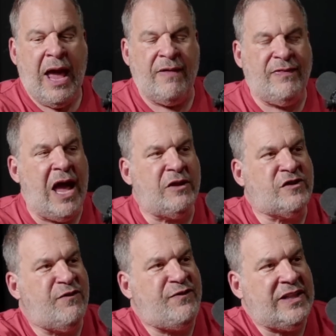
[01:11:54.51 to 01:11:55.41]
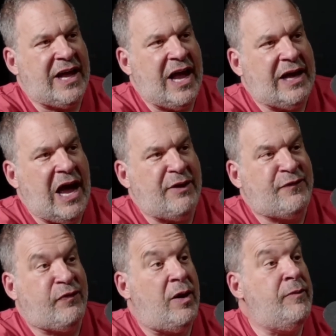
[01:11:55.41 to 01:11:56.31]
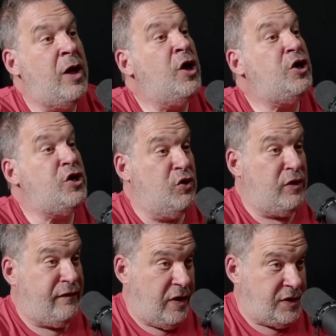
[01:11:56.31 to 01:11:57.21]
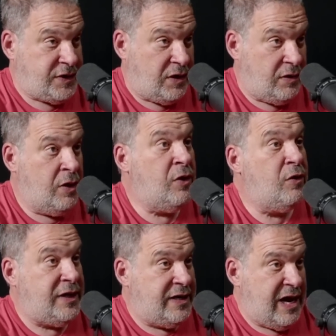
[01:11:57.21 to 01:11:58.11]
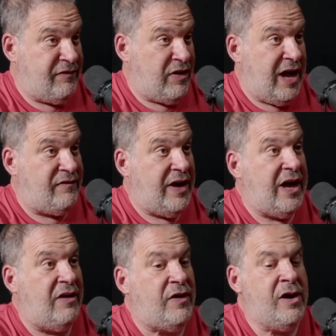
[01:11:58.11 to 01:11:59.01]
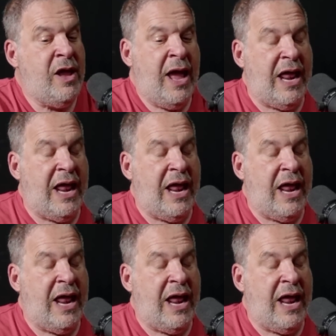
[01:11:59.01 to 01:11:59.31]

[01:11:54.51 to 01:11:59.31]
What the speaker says: and that's the feeling I got from Universal, who did Never Have I Ever,